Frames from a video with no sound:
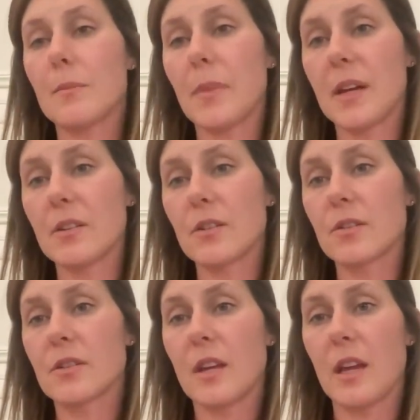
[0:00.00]

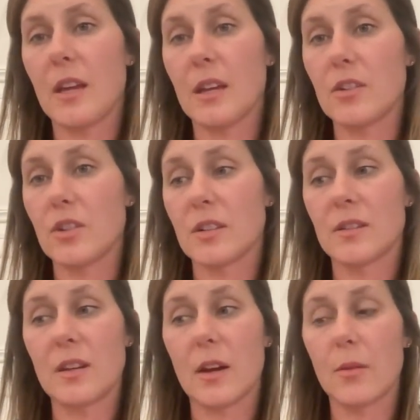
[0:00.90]
binders, and it
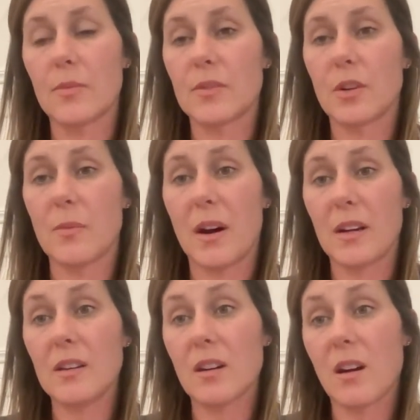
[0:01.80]
just helps your
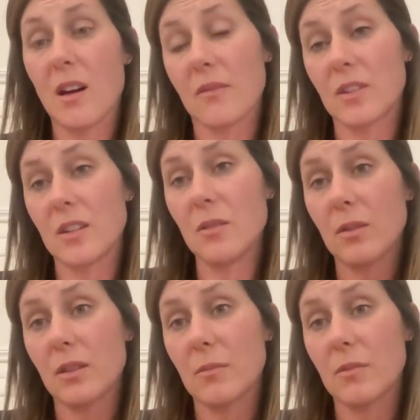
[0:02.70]
body not have to deal
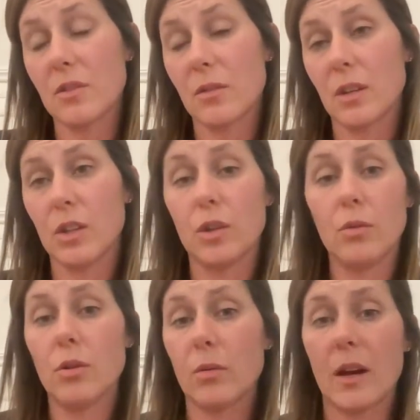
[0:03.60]
with them so that
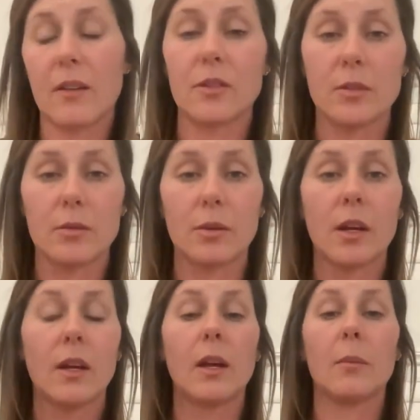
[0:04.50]
you don't have to
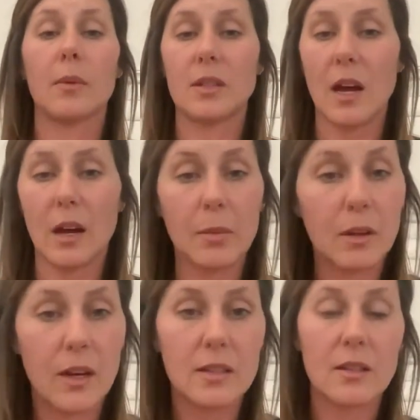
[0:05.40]

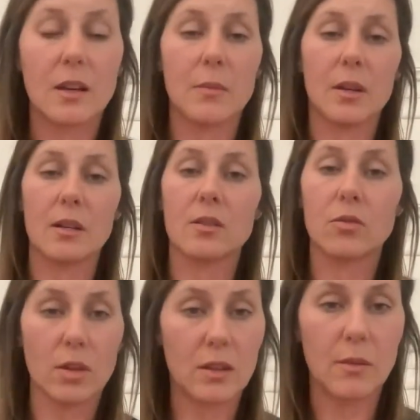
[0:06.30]
metabolize them and
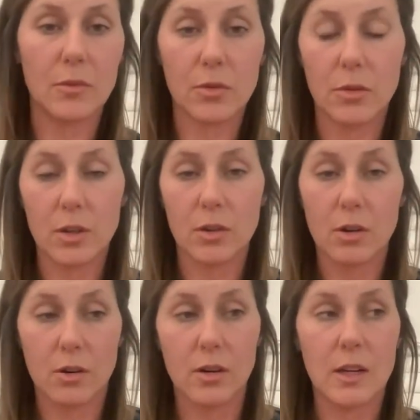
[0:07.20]
excrete them through your
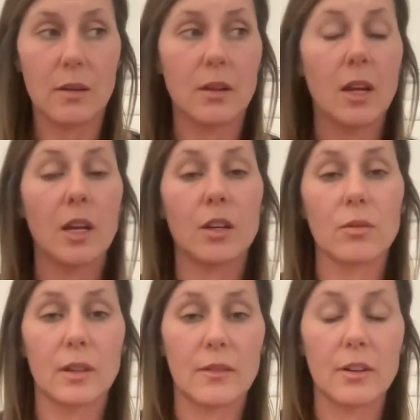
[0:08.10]
urine and
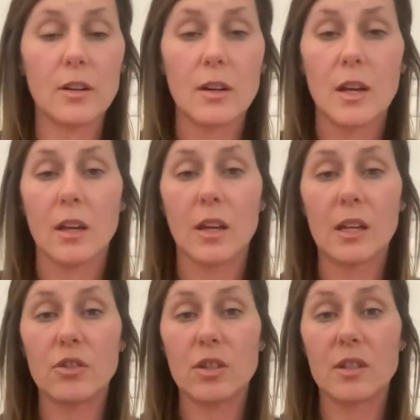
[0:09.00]
your liver.
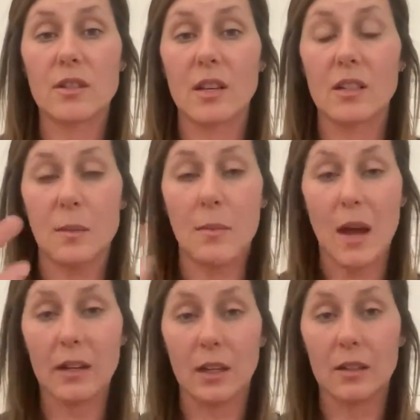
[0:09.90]
It's a
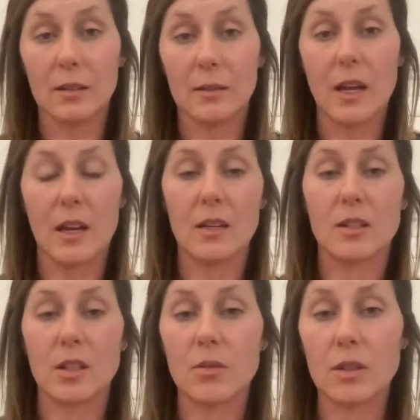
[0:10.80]
magnet, and
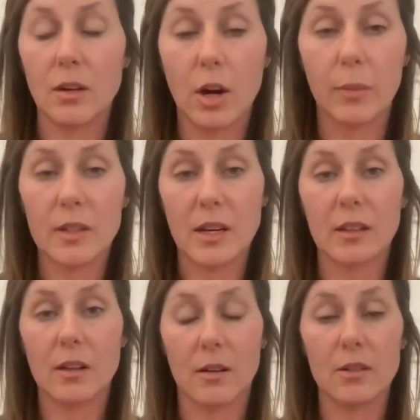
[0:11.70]
it's using carbon
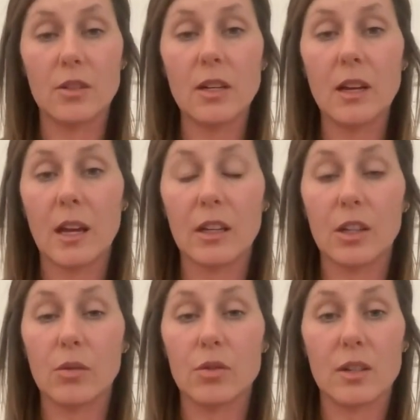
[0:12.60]
technology,
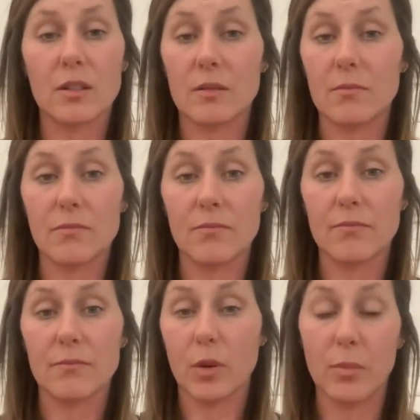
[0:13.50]
and you just
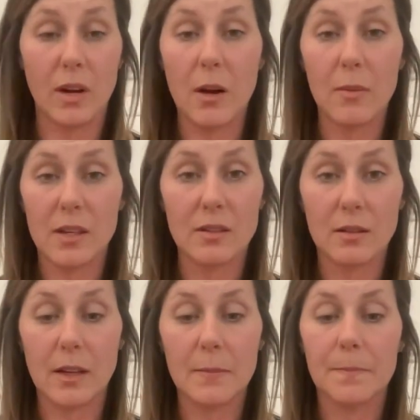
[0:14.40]
poop it out
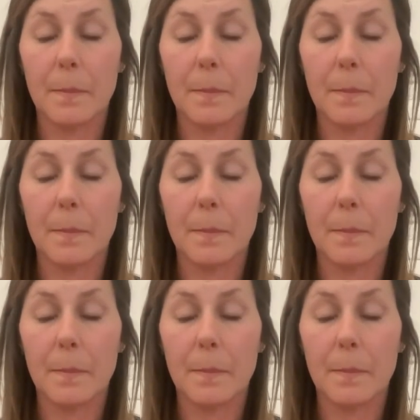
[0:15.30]
basically